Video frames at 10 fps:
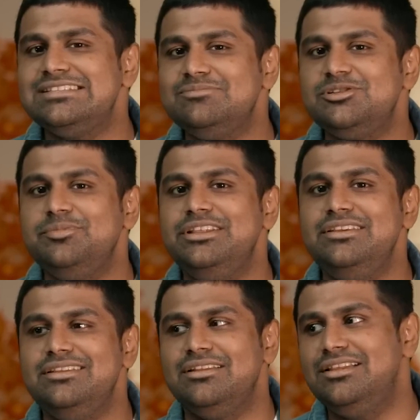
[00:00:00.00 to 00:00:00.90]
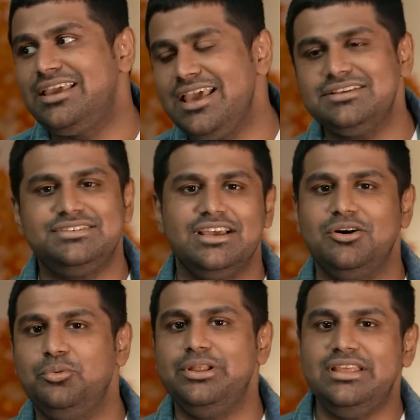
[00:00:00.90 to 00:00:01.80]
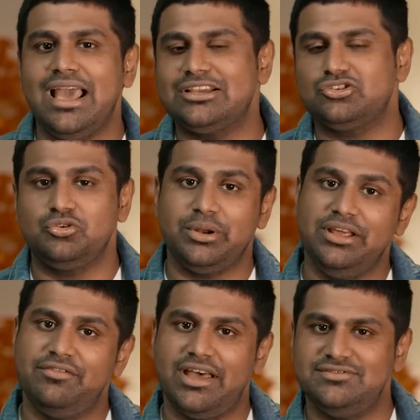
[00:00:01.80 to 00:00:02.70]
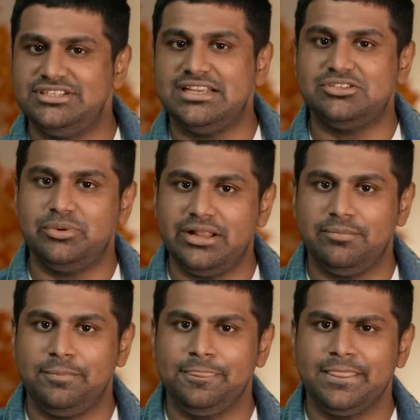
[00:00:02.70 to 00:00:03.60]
of seems to be the, the case here with the Axon 20 5G as well.